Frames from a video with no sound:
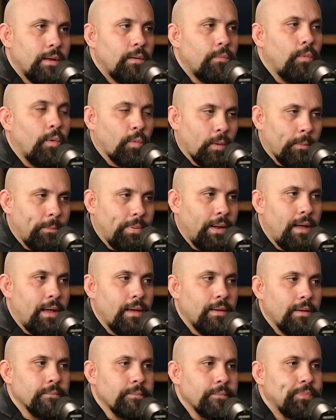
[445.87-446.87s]
will
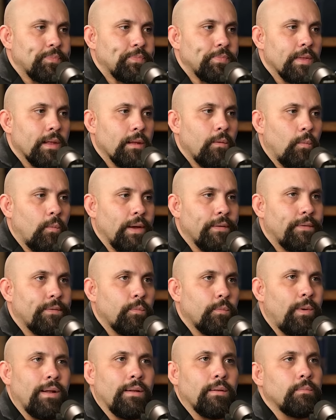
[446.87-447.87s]
reply
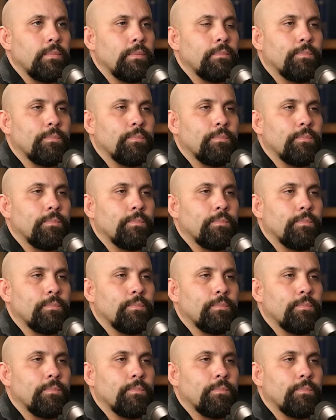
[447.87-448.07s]
with, well,